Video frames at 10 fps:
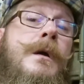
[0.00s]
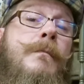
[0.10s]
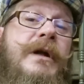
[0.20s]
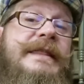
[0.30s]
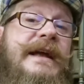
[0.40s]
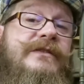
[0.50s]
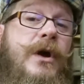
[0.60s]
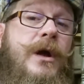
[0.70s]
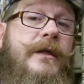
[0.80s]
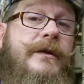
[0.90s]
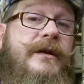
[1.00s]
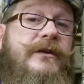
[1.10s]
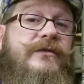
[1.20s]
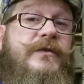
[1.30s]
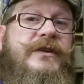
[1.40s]
But that's all there
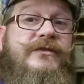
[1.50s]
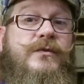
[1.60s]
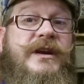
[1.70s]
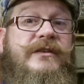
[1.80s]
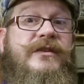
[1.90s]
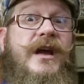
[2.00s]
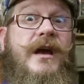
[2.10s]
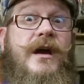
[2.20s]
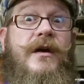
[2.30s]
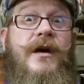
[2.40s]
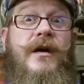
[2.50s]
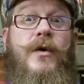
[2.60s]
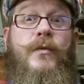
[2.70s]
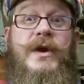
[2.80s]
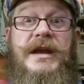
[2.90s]
is for this week's
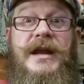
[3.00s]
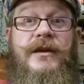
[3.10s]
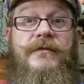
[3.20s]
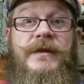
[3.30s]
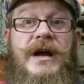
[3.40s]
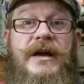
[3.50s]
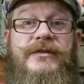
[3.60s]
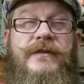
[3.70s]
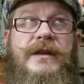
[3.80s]
weekend philosophy.